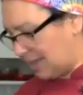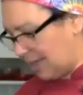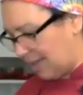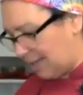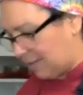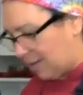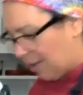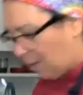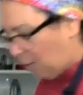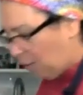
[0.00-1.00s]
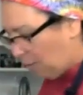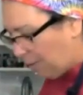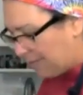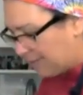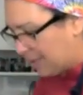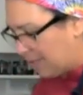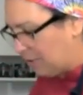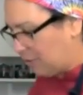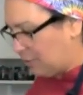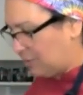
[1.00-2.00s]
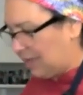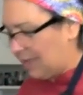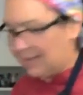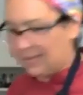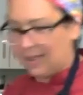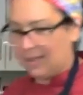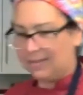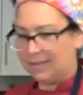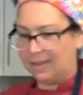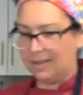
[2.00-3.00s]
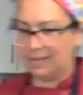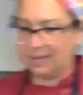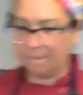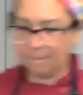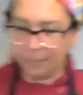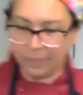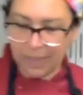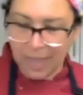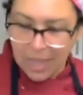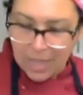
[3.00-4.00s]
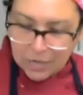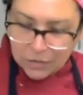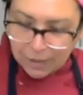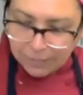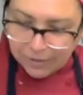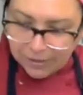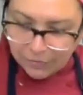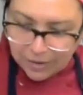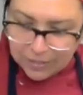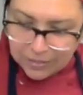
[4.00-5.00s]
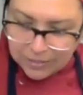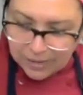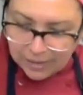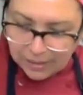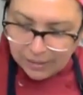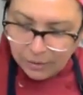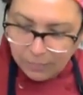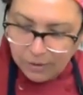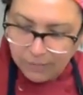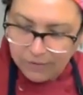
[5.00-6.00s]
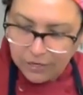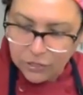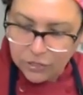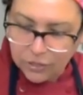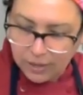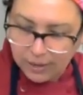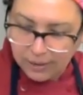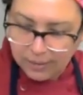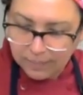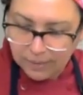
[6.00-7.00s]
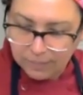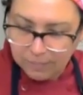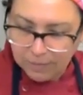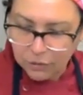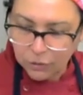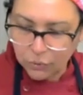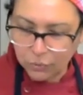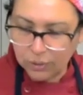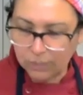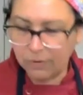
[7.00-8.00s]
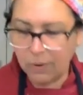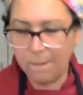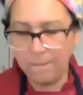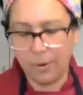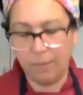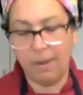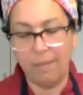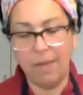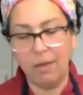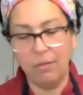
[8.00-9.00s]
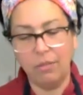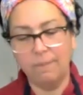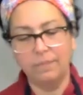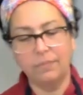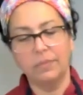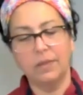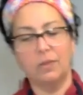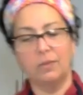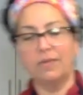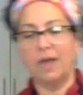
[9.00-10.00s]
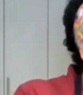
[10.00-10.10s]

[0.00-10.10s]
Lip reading: guys. I always tell you to taste. I'm gonna try to take a little bit of each thing. Let me make sure I'm doing good enough.